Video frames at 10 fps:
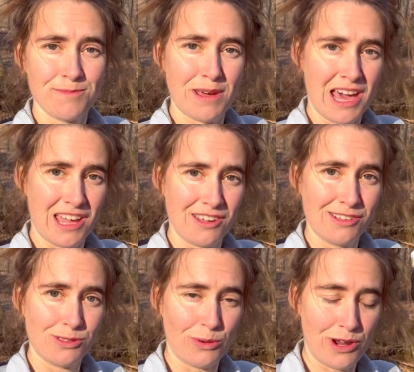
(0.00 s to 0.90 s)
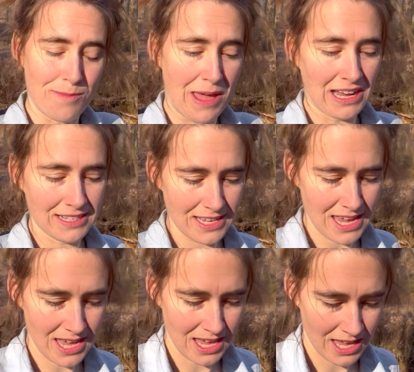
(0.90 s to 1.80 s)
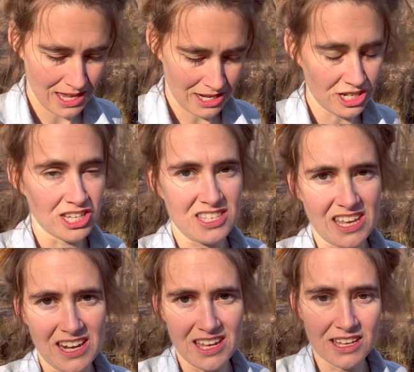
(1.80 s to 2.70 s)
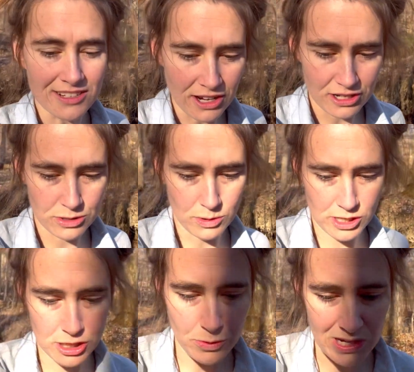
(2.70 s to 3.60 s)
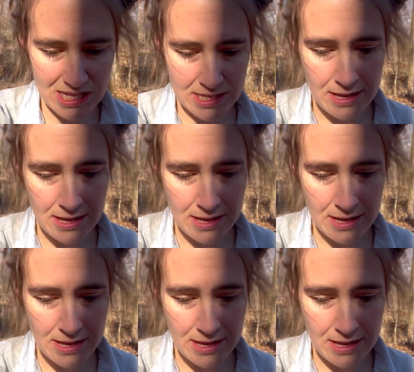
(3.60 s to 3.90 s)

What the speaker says: my Sawyer Maxi. Just kidding, it's called Sawyer Squeeze.